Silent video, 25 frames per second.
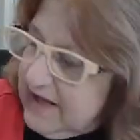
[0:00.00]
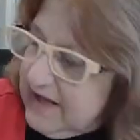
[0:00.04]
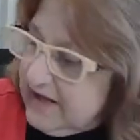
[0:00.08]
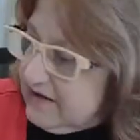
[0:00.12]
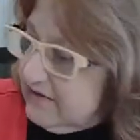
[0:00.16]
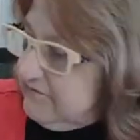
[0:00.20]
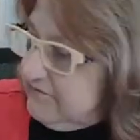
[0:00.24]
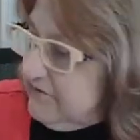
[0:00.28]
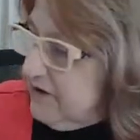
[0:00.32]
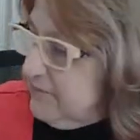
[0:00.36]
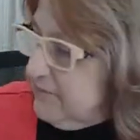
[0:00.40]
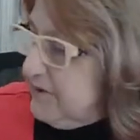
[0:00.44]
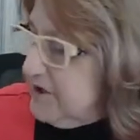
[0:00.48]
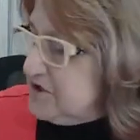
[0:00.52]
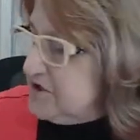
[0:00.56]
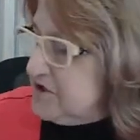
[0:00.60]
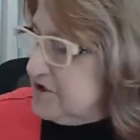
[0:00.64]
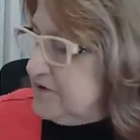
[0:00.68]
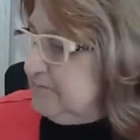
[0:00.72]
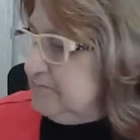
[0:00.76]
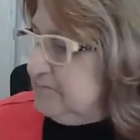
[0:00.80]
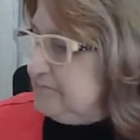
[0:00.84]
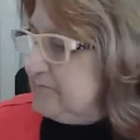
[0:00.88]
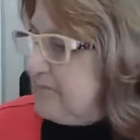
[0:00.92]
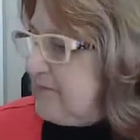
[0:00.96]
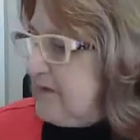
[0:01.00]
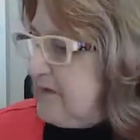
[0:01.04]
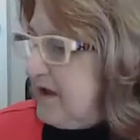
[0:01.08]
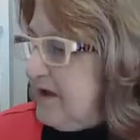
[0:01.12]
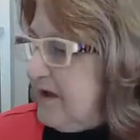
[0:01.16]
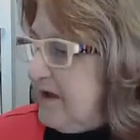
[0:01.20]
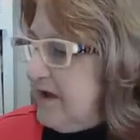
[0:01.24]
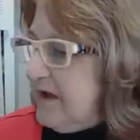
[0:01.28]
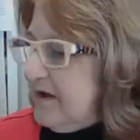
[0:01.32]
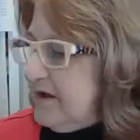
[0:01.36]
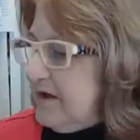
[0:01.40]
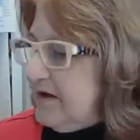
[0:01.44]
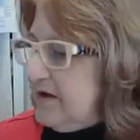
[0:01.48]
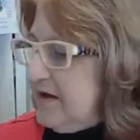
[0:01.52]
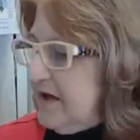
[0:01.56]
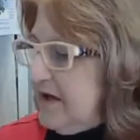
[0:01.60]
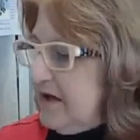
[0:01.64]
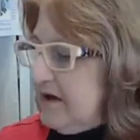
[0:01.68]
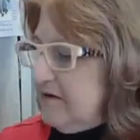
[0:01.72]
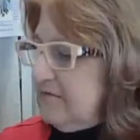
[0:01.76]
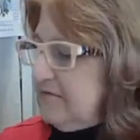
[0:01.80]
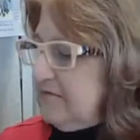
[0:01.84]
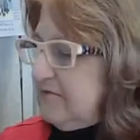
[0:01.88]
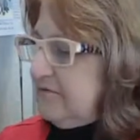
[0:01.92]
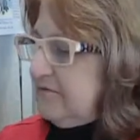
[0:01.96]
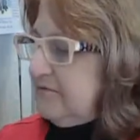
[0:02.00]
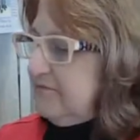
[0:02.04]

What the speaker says: Like it very much. Now,